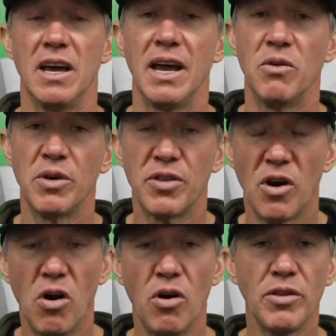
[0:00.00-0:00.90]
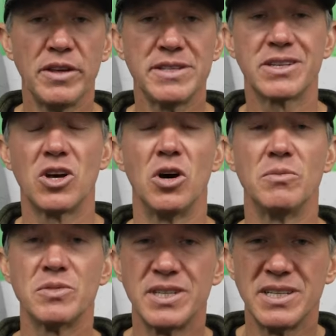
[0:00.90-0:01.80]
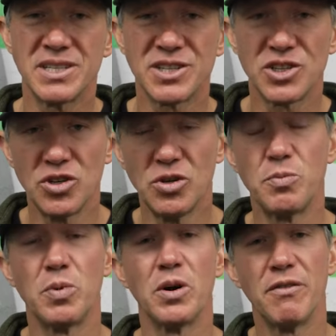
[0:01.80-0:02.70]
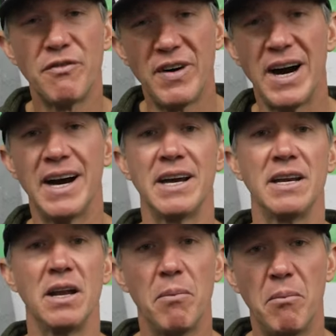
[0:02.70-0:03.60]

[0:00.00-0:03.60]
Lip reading: And with all these comes these super fine